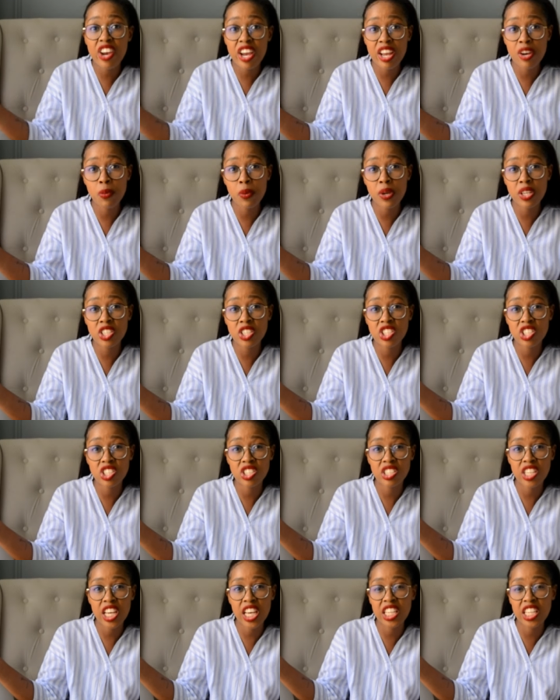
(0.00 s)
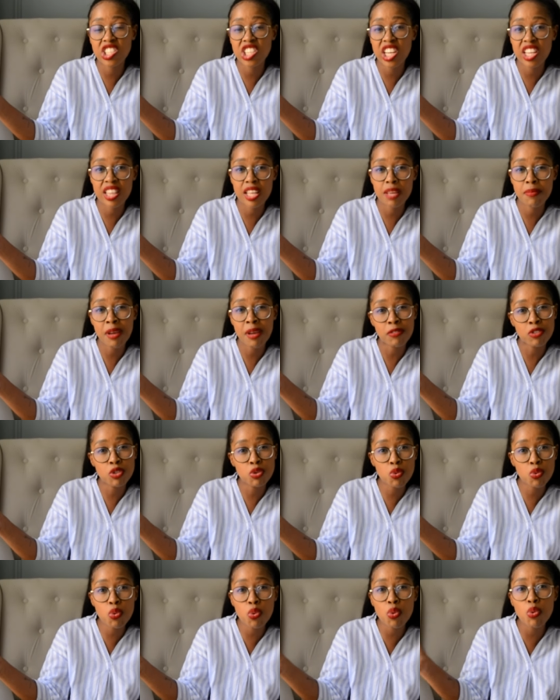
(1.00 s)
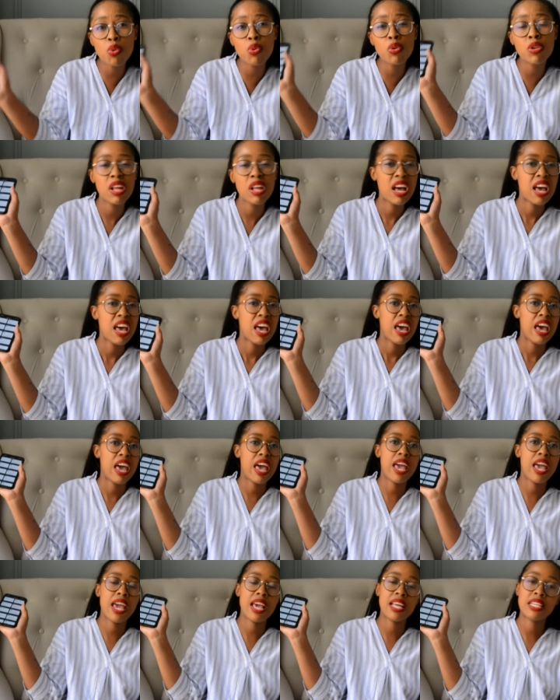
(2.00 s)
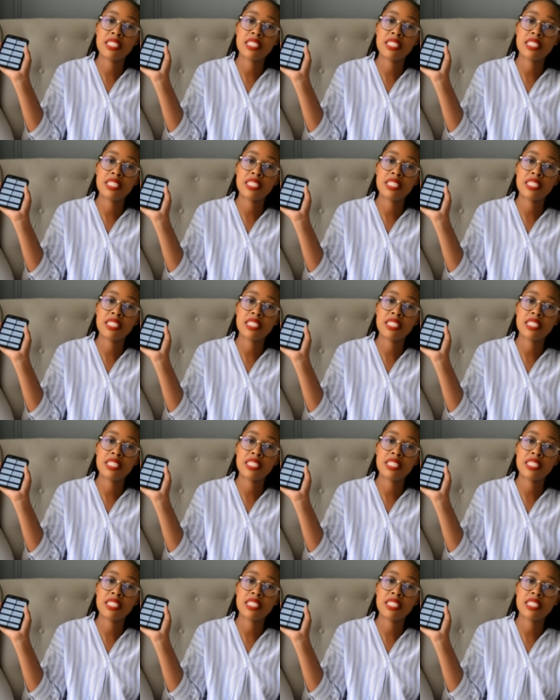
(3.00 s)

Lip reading: the area in which AJ and them have school,